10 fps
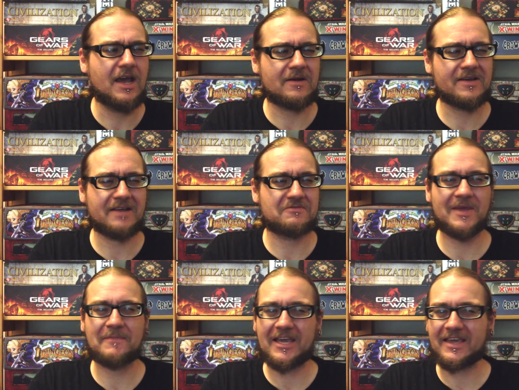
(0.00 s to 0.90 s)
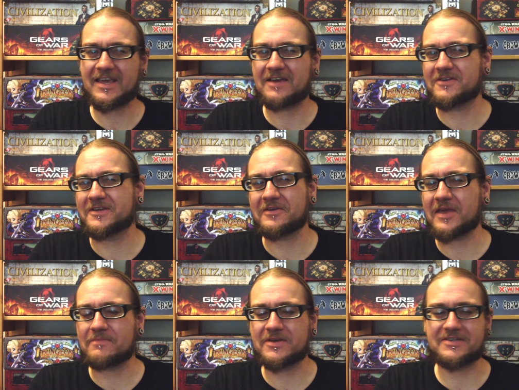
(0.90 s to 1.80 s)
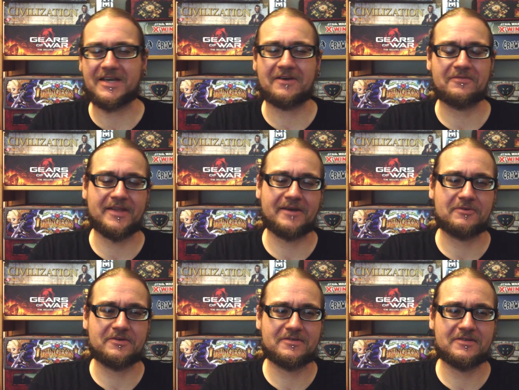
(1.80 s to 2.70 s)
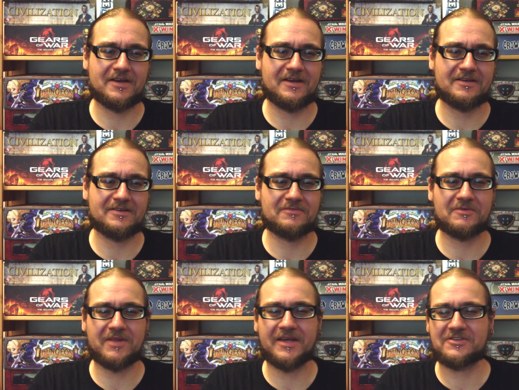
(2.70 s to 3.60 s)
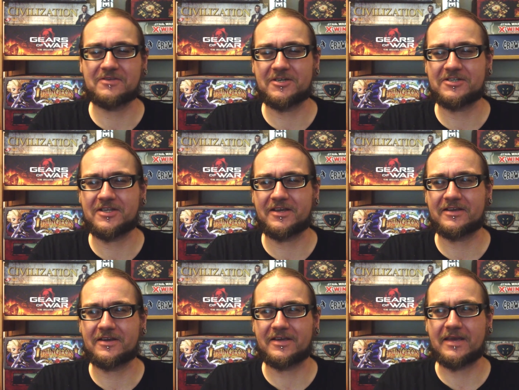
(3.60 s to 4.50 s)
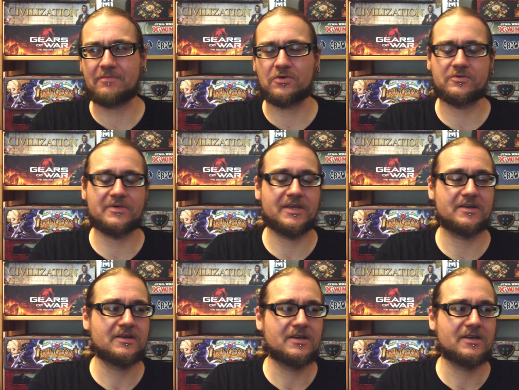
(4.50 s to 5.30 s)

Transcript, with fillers: I'm going to have to be a bit careful I don't get burned out on that one. Uh, I don't want to play it so much that I, I get bored with it.